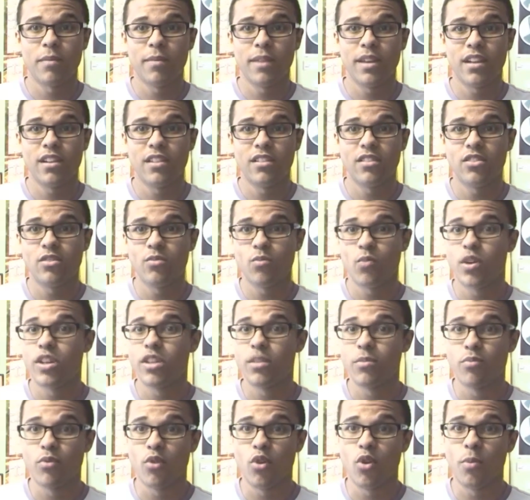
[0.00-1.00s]
I mean,
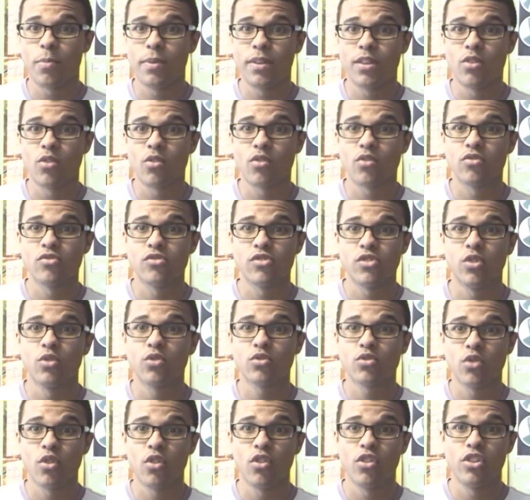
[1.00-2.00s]
when you grow up in your country,
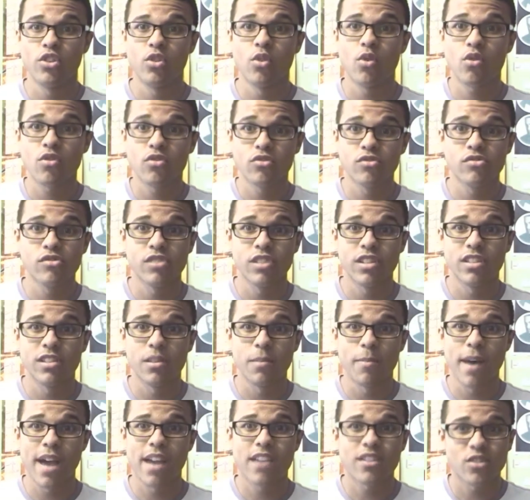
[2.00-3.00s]
you're told that your country is
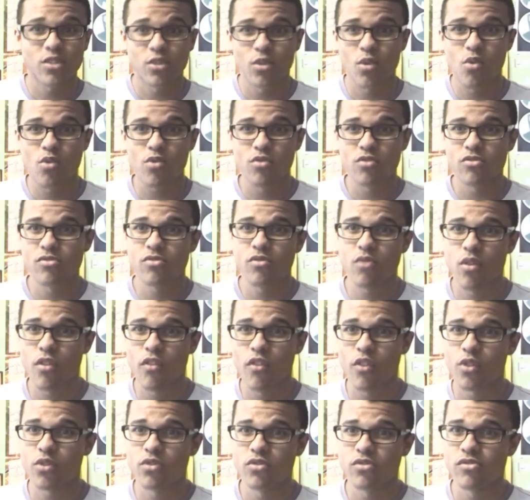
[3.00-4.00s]
the best and all
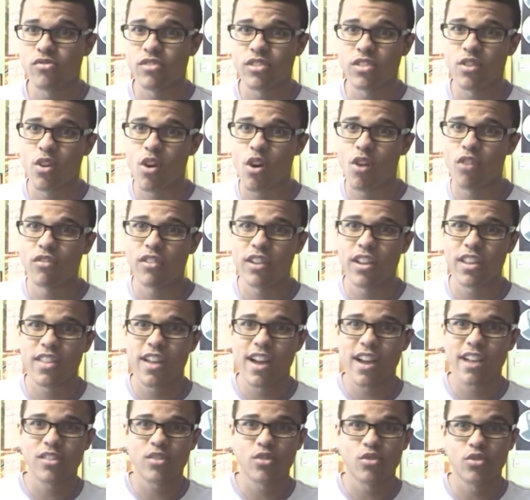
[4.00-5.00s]
other countries aren't really
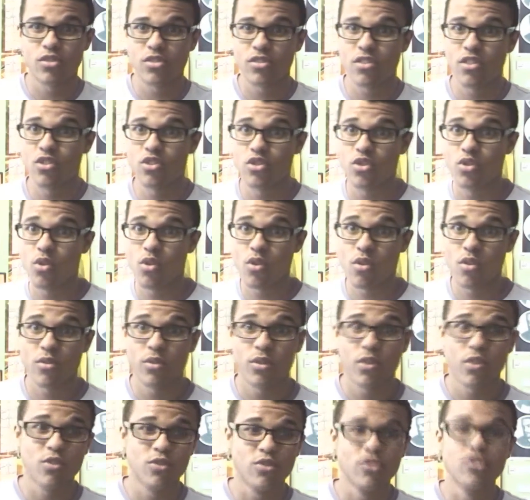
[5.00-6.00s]
that good as your
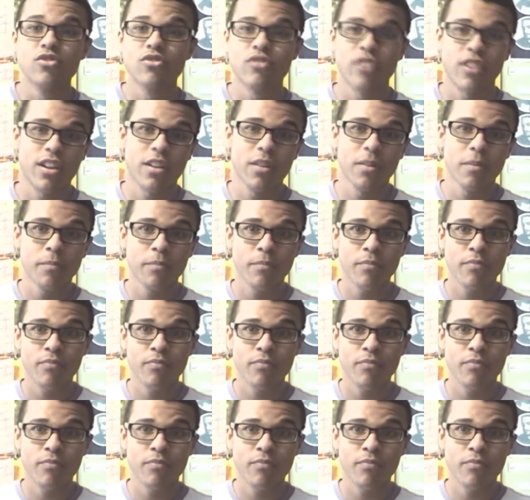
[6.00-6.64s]
own country,